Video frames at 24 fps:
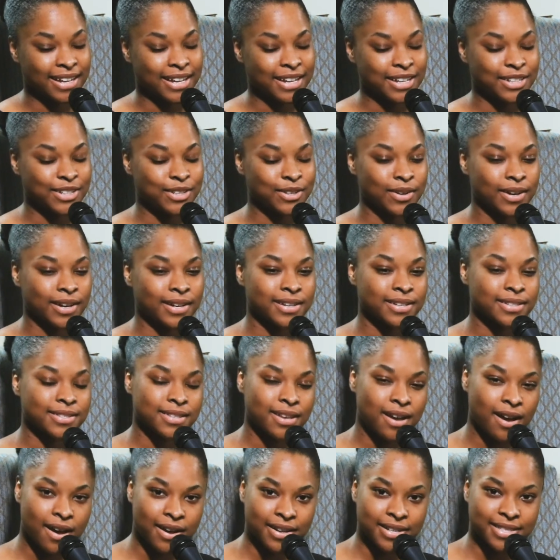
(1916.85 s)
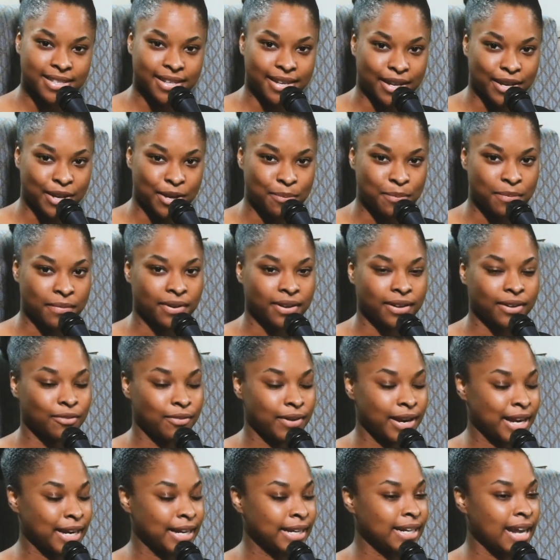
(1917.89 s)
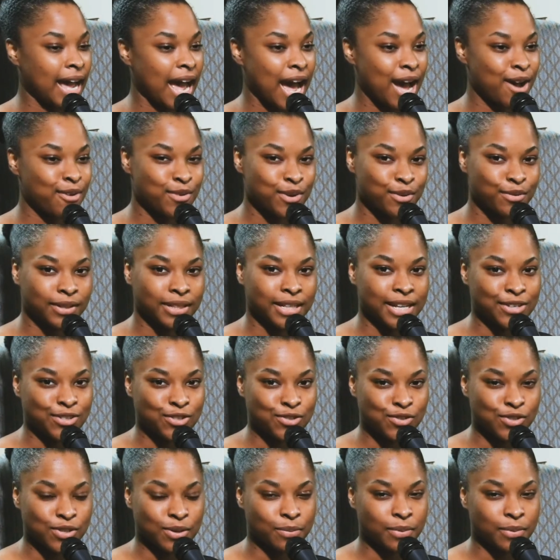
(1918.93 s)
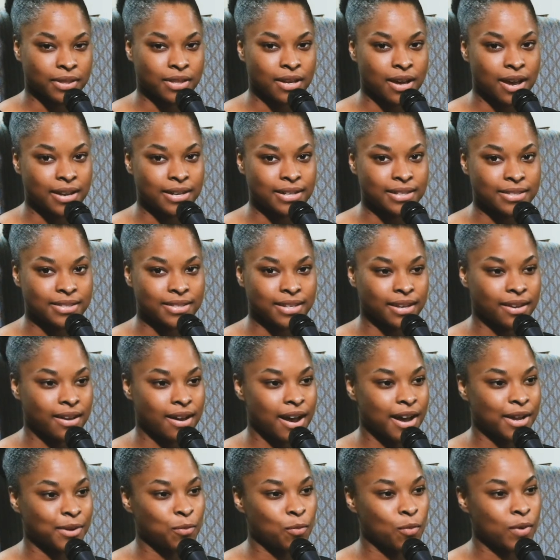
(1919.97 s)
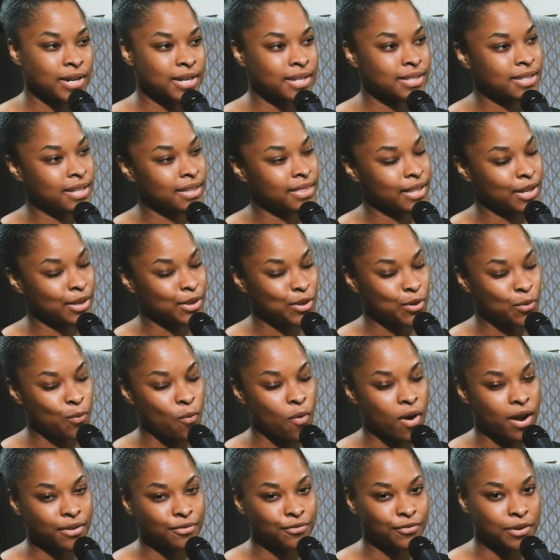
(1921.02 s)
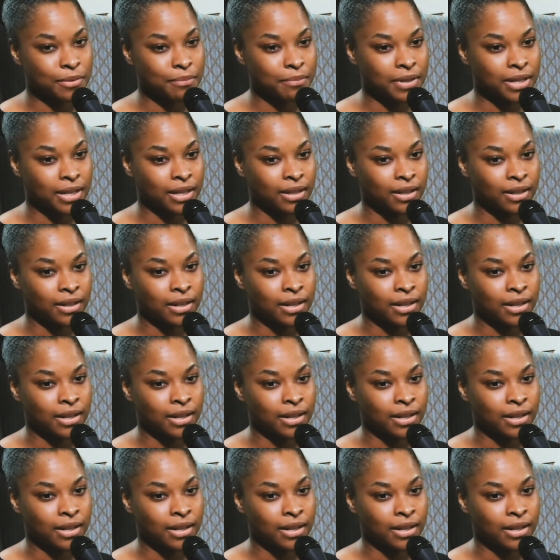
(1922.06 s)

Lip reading: You got to talk to Him, right? Have a relationship with and say, God, what is it that you want from me?